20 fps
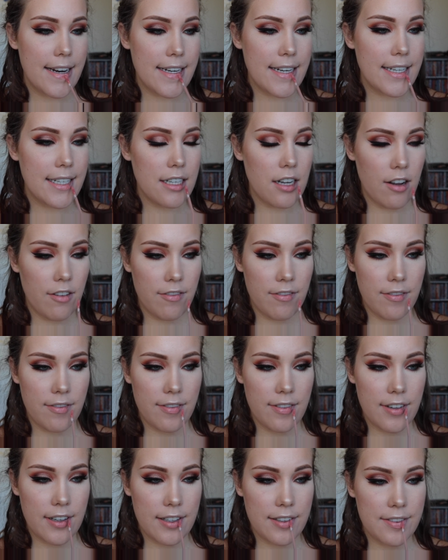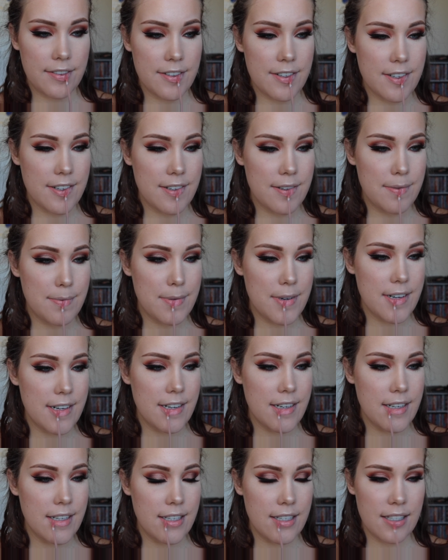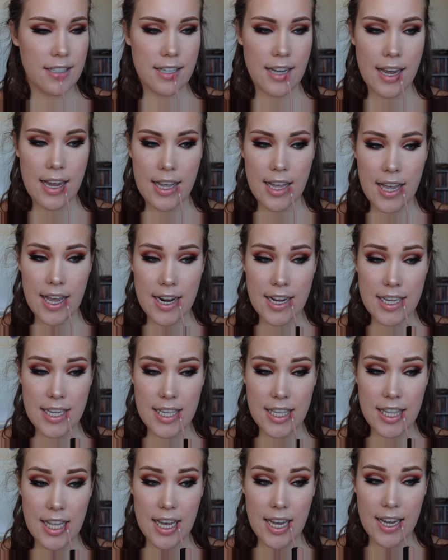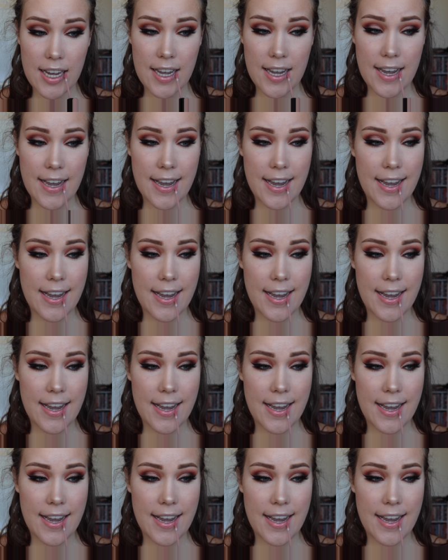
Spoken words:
Just off first impressions, it is thick.